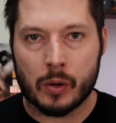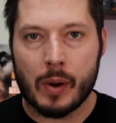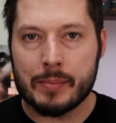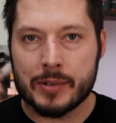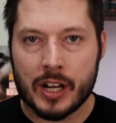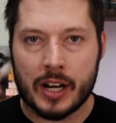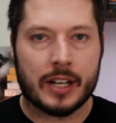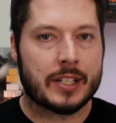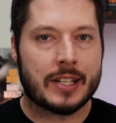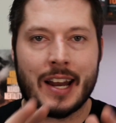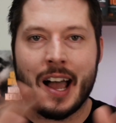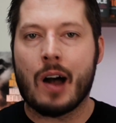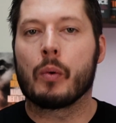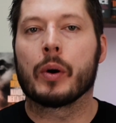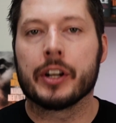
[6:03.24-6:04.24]
your website is
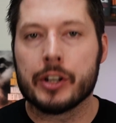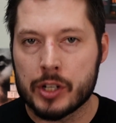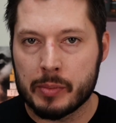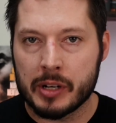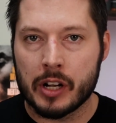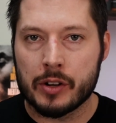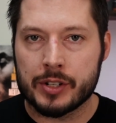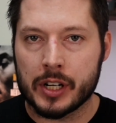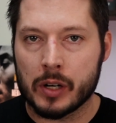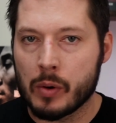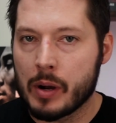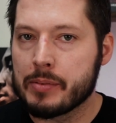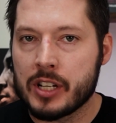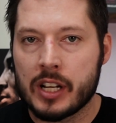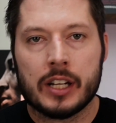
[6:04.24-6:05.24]
not where you should be hosting your
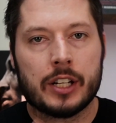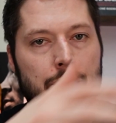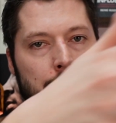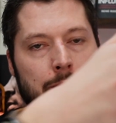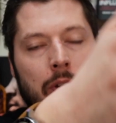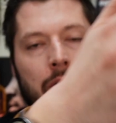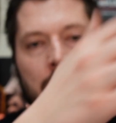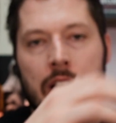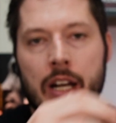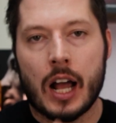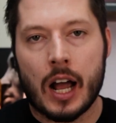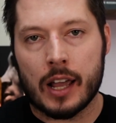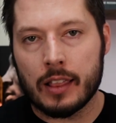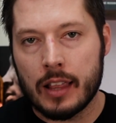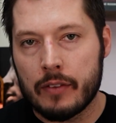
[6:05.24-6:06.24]
website. You should move it into
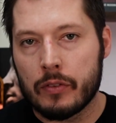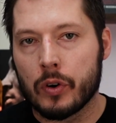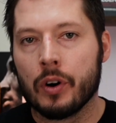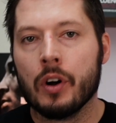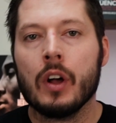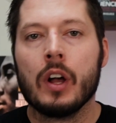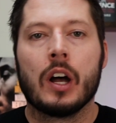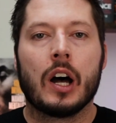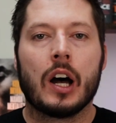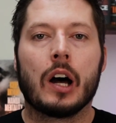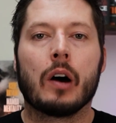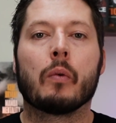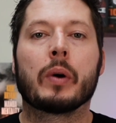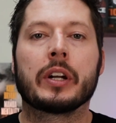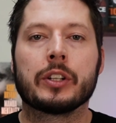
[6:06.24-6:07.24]
HighLevel
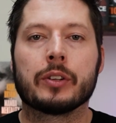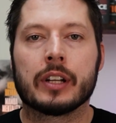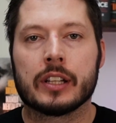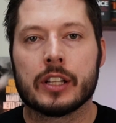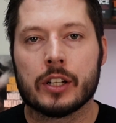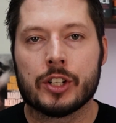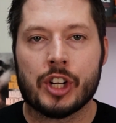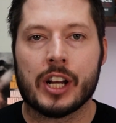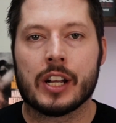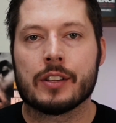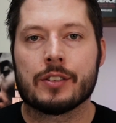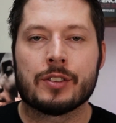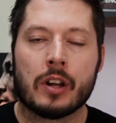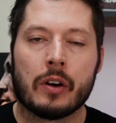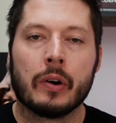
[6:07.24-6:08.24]
when you get the
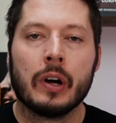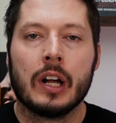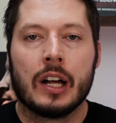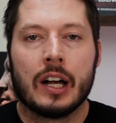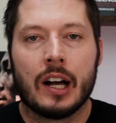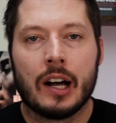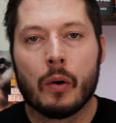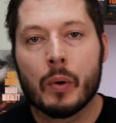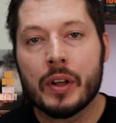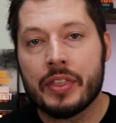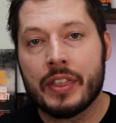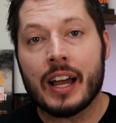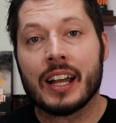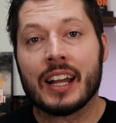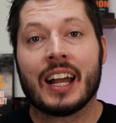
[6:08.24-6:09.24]
chance. So with
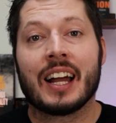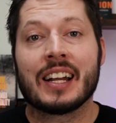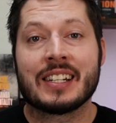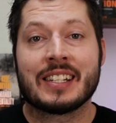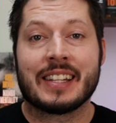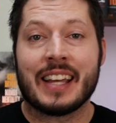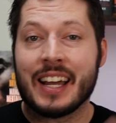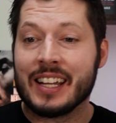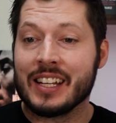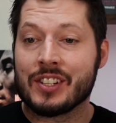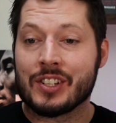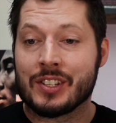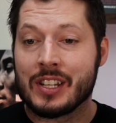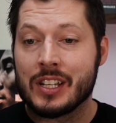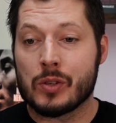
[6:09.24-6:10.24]
that, guys, that
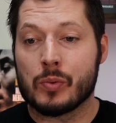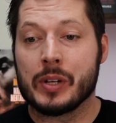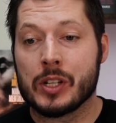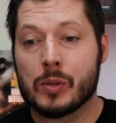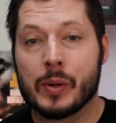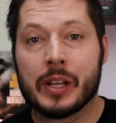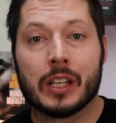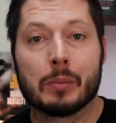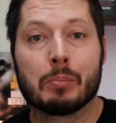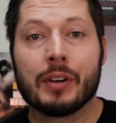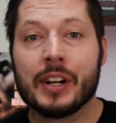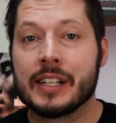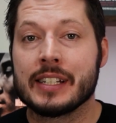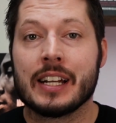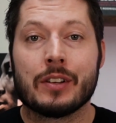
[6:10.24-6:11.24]
is this week's weekly
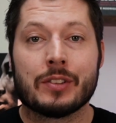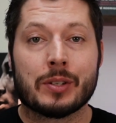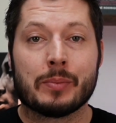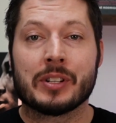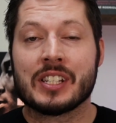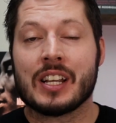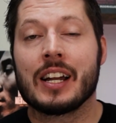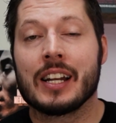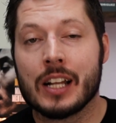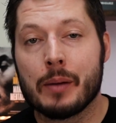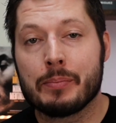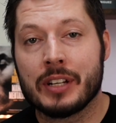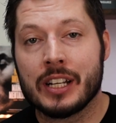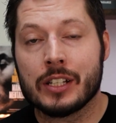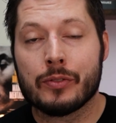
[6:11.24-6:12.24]
breakdown. Some exciting
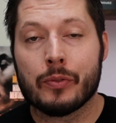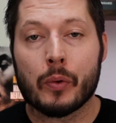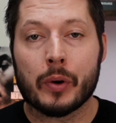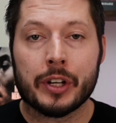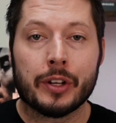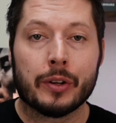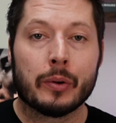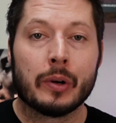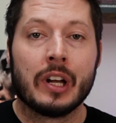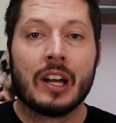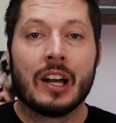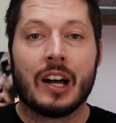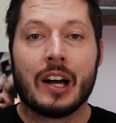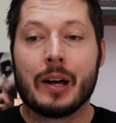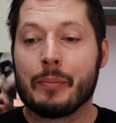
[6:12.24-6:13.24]
updates for you.
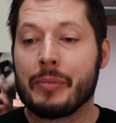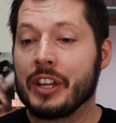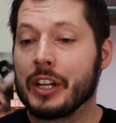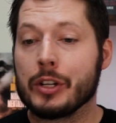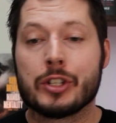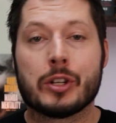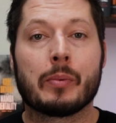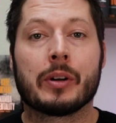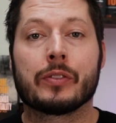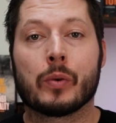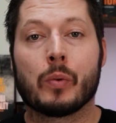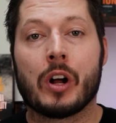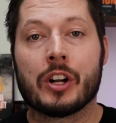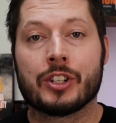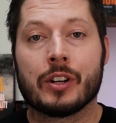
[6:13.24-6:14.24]
Thank you so much for
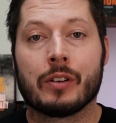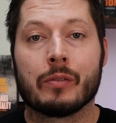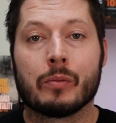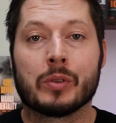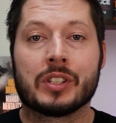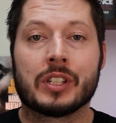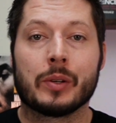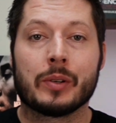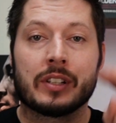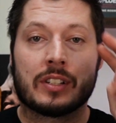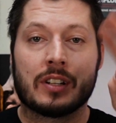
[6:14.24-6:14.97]
watching. We'll see you at the